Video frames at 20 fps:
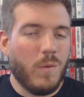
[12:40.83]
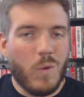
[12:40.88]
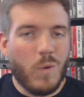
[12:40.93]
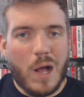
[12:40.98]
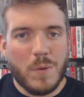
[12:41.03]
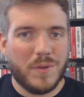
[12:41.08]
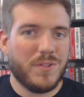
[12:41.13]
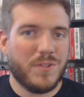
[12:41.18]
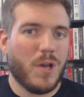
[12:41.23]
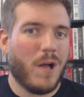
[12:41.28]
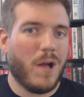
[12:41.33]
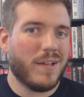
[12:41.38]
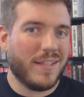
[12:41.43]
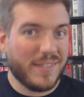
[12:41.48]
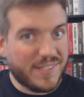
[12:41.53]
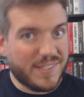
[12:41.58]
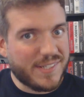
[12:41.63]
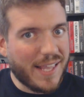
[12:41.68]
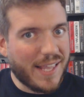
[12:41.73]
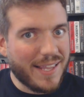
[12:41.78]
And while we're
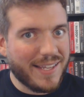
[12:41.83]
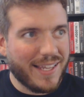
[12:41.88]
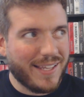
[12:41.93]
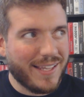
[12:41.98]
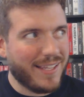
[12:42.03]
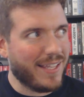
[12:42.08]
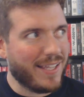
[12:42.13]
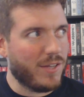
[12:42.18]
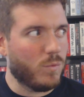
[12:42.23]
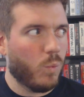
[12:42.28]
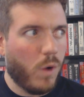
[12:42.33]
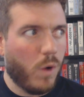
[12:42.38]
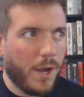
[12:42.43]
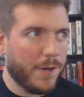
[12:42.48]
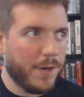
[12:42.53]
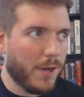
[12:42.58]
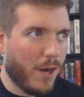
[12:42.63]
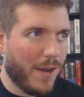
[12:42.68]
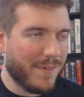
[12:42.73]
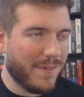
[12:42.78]
talking Sega and
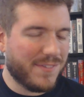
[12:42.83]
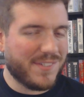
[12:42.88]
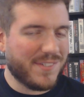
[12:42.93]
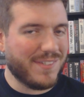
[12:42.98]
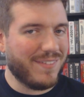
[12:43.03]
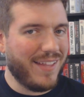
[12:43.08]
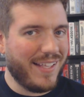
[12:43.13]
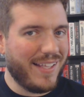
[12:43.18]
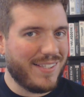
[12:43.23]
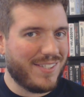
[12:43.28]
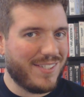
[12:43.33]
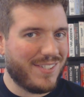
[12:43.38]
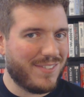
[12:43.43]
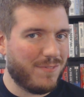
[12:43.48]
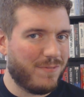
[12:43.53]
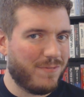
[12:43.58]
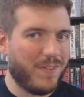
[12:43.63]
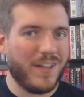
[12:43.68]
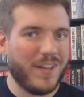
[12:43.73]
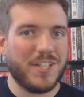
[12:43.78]
one-offs,
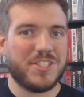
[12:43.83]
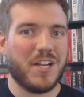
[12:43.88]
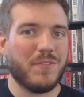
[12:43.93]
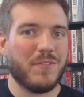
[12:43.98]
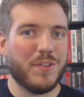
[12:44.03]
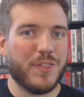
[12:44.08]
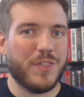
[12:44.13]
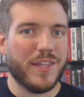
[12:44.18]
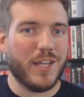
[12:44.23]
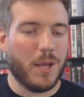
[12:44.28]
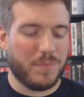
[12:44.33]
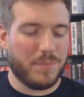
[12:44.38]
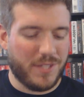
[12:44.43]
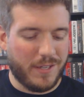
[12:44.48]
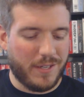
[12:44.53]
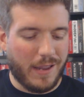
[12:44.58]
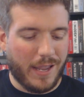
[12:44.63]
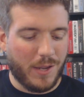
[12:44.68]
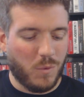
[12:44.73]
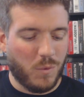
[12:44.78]
let's finish everything up
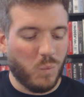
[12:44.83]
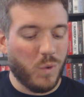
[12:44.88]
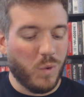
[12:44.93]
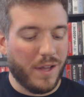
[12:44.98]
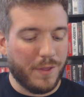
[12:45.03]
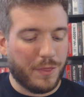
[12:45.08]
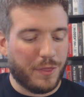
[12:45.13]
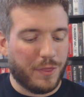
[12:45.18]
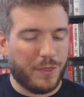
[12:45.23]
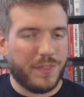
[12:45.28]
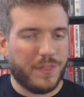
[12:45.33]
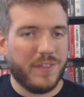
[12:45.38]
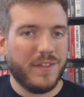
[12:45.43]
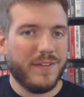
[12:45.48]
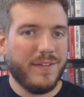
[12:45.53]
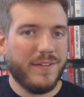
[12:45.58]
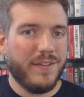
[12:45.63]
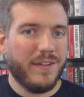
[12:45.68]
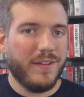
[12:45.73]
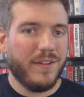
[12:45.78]
today with
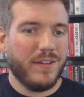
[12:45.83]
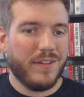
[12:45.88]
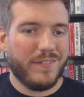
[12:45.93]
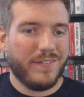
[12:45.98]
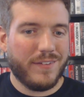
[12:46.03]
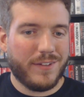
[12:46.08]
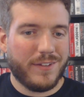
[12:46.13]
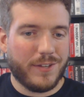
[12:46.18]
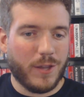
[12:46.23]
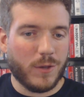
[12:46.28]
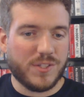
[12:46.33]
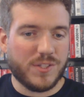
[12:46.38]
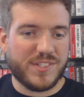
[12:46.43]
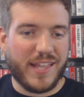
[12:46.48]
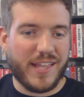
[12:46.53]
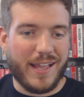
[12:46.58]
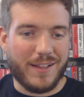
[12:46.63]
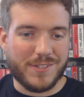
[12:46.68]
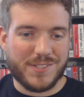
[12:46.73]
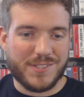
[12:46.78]

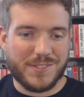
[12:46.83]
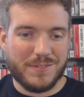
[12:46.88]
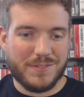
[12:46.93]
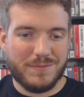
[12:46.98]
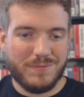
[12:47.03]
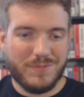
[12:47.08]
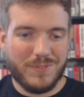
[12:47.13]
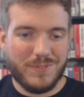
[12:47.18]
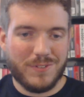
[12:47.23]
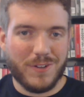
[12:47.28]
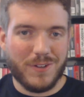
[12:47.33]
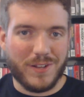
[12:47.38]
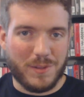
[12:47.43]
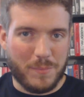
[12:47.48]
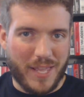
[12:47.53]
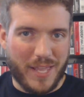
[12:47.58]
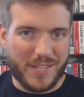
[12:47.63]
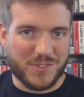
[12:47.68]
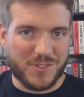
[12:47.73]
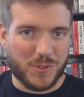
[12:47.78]
Ghost House on
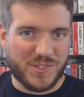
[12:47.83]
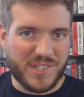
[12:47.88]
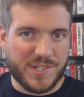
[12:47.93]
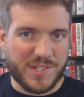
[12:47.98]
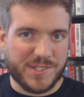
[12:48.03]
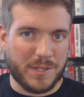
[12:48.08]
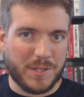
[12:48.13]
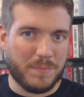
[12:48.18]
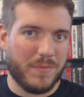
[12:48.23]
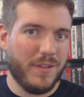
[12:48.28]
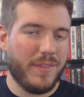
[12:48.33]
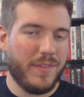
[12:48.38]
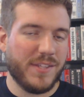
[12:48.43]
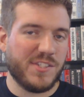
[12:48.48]
the Master System.